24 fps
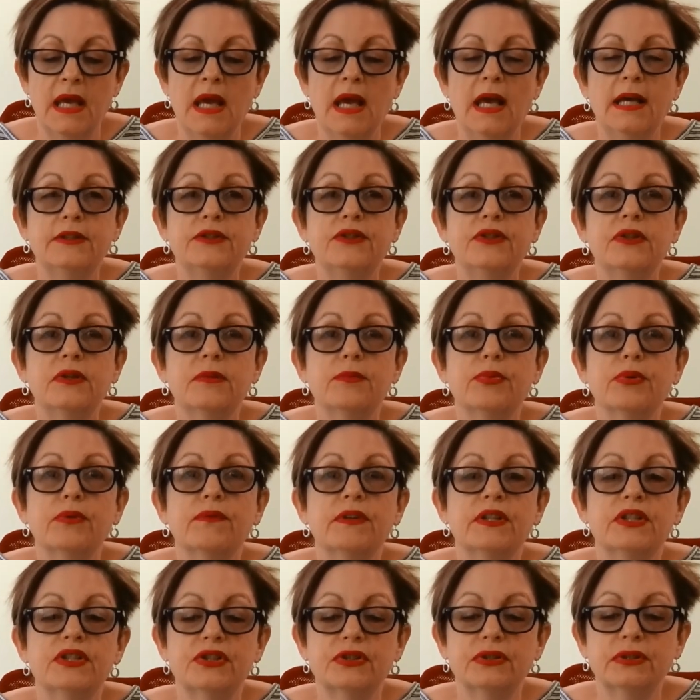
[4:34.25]
and to the
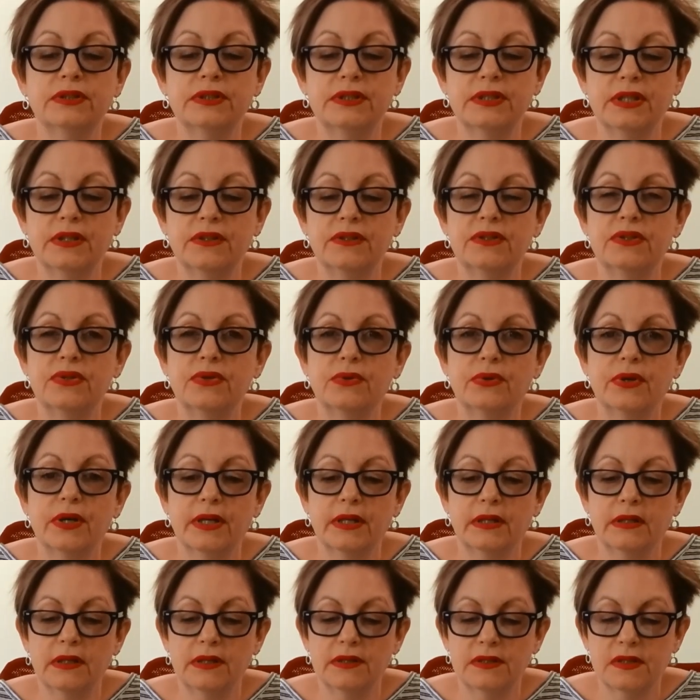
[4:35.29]
provincial and
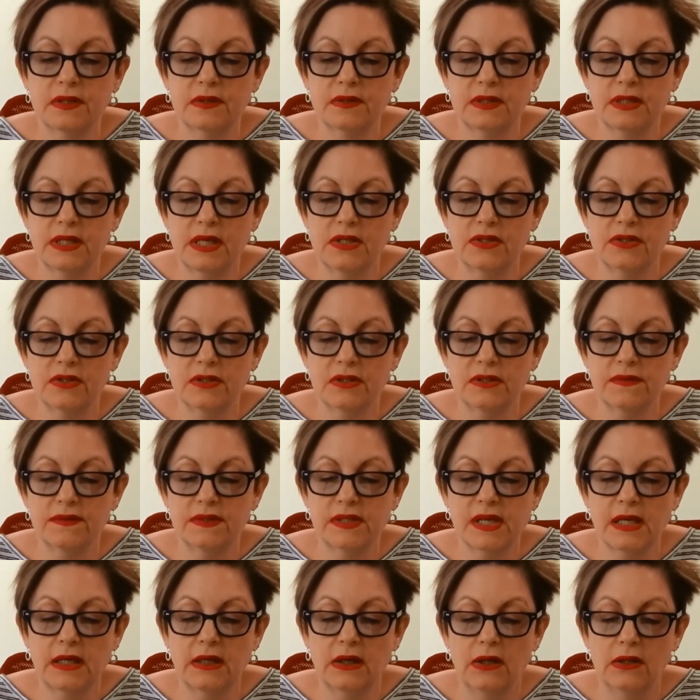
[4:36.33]
territorial associations of
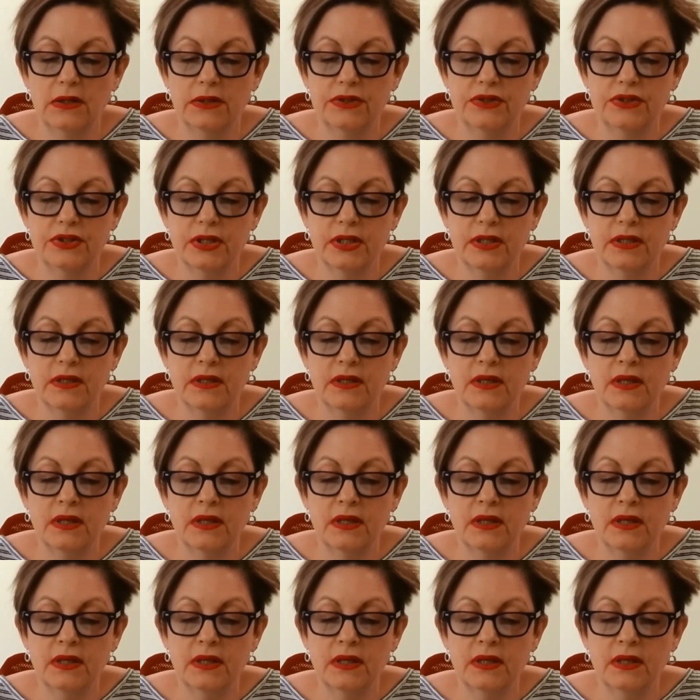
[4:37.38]
psychology.